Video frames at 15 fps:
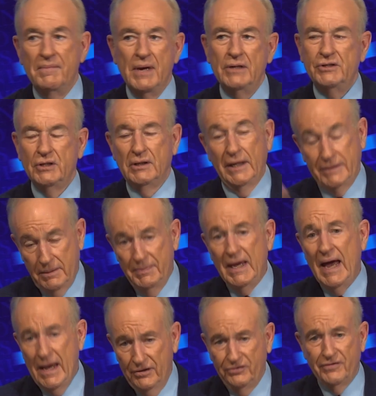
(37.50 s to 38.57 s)
Mitchell, at the
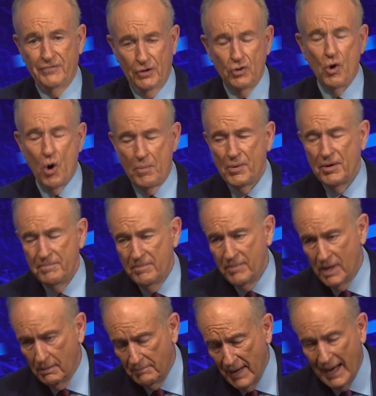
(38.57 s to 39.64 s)
behest of her corporate
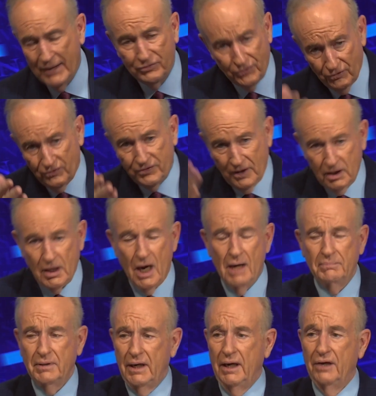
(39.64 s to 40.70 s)
masters at
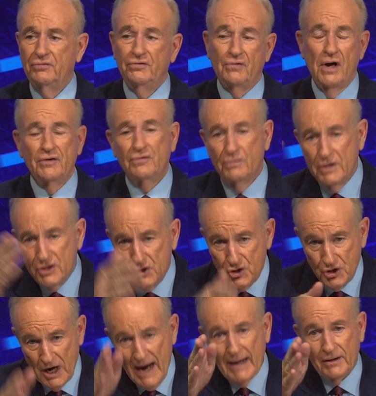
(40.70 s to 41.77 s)
Comcast, tries to
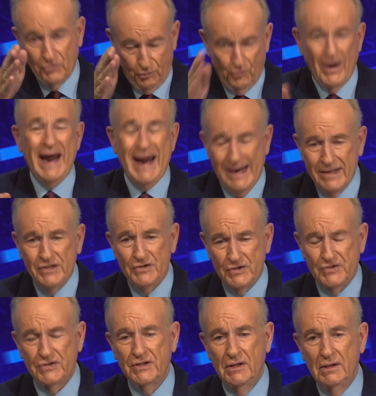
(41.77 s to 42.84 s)
inject
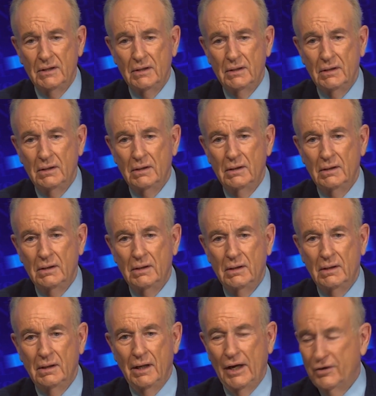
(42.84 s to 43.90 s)
race
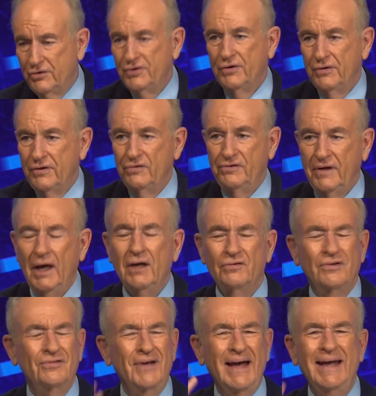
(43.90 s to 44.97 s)
into this case.
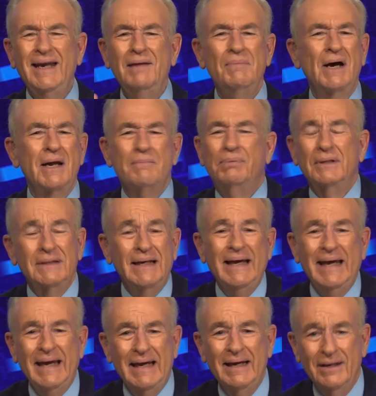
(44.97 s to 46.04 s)
Does anybody
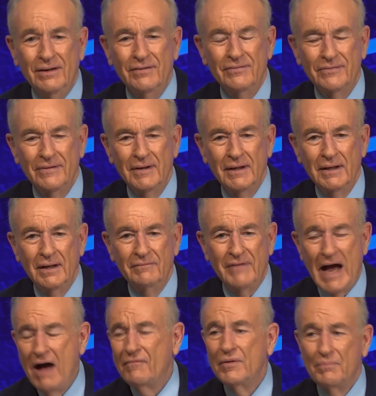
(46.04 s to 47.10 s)
believe
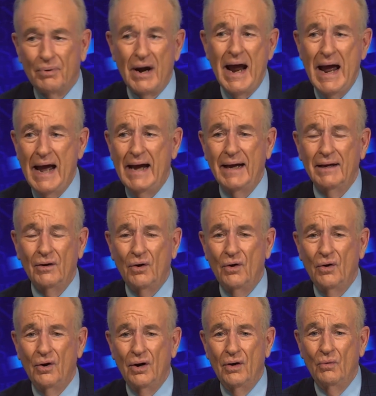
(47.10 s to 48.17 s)
Alvin Bragg
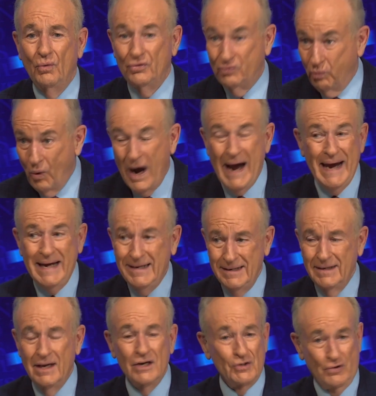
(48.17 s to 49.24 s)
was white?
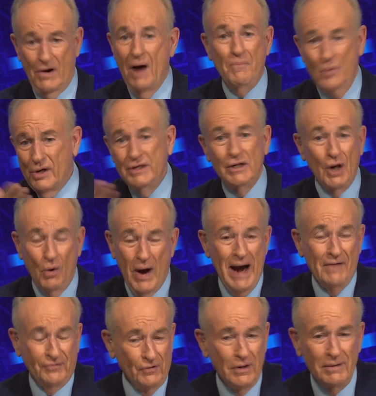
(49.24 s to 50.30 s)
Trump wouldn't go
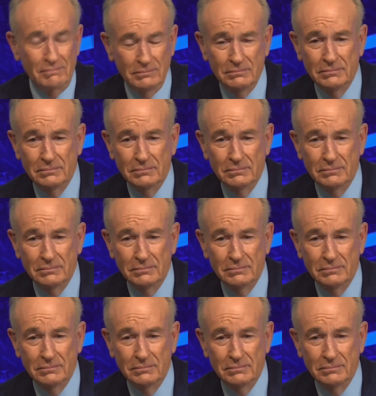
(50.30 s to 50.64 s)
after him?